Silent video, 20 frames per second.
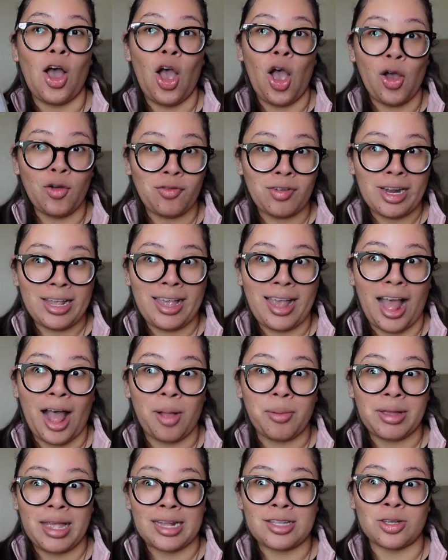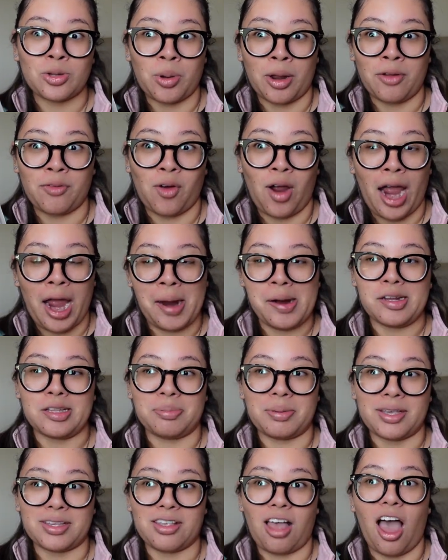Hopefully I'll get to 24 hours,
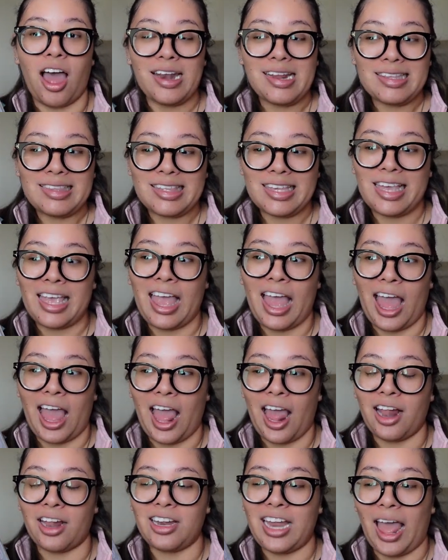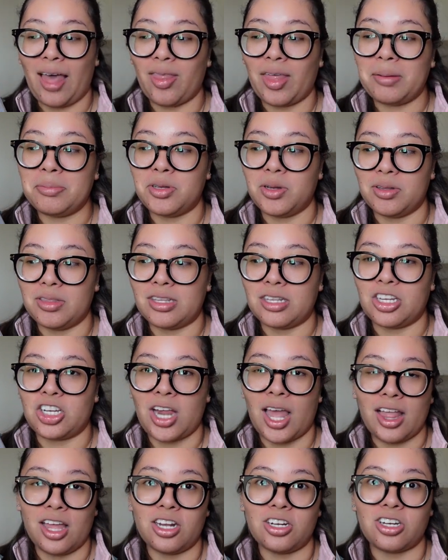because honestly, now that I'm doing this
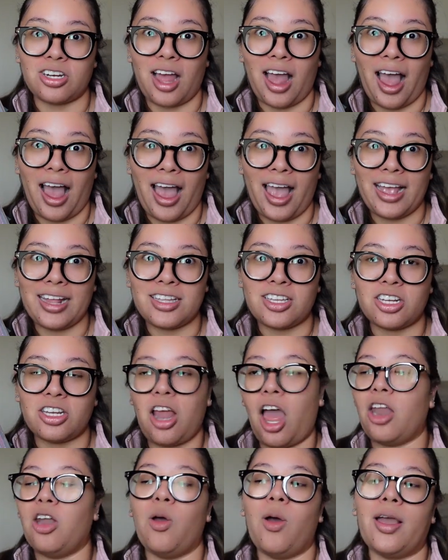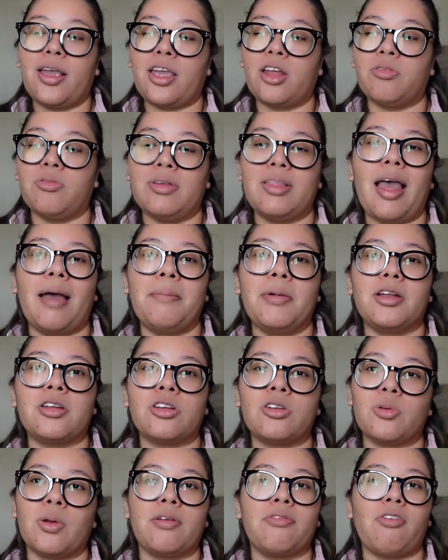challenge, I did not know I could read that
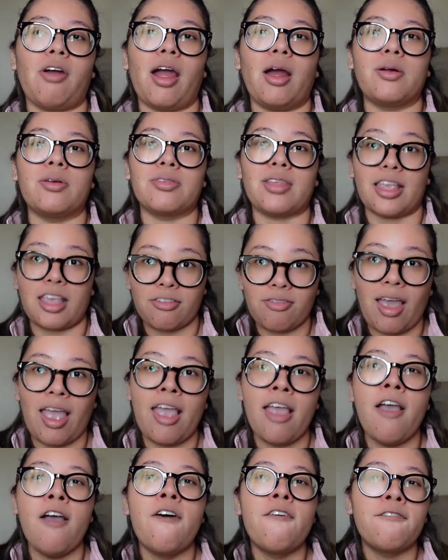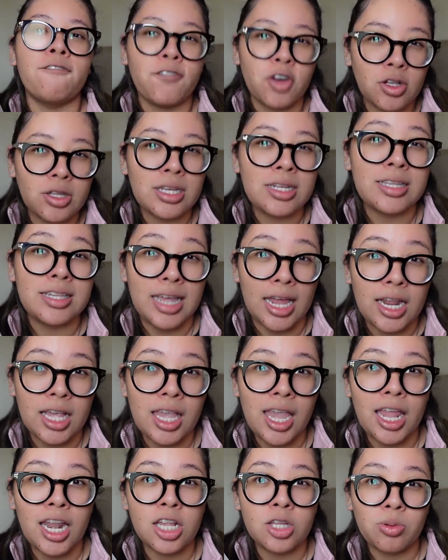much in 24 hours. Like if I fully
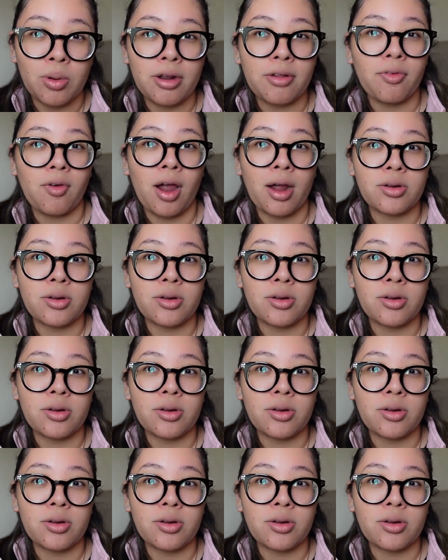dedicated 24